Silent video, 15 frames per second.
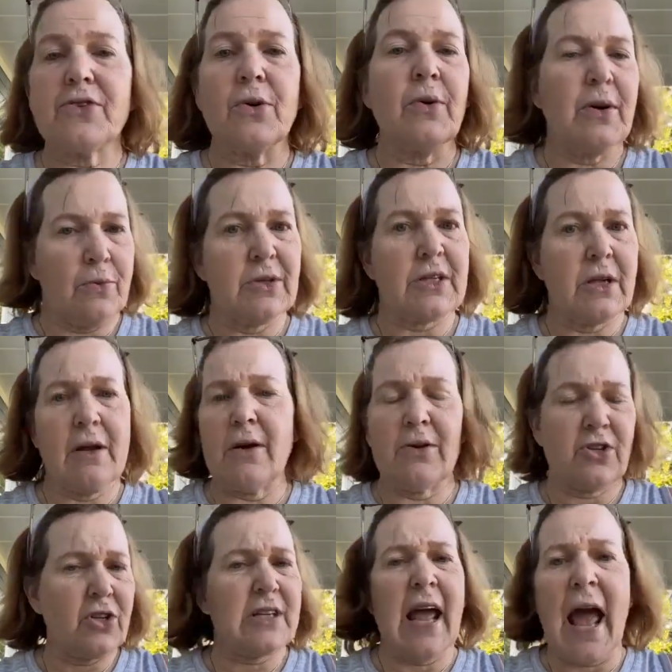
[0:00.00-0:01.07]
So it was
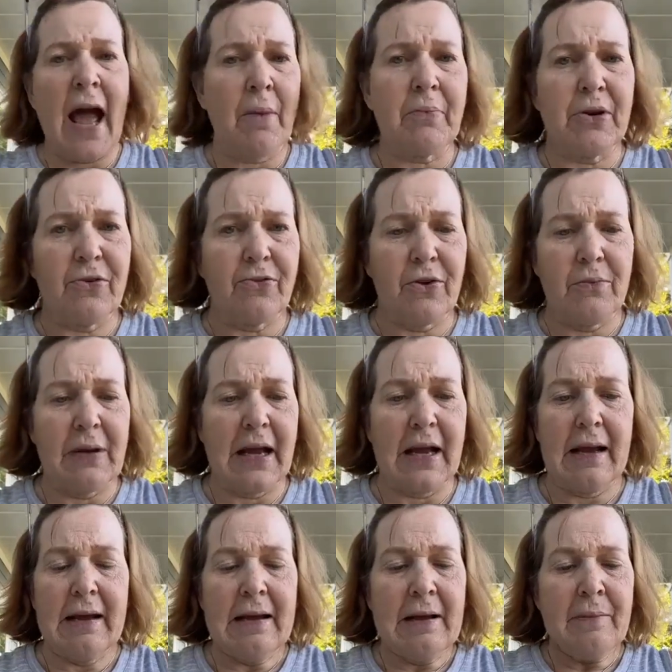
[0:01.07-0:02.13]
it just happened for
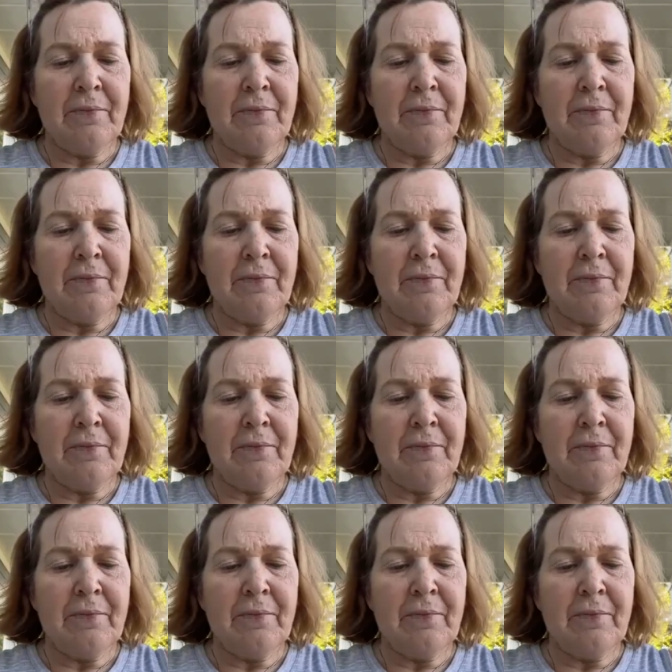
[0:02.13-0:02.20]
me.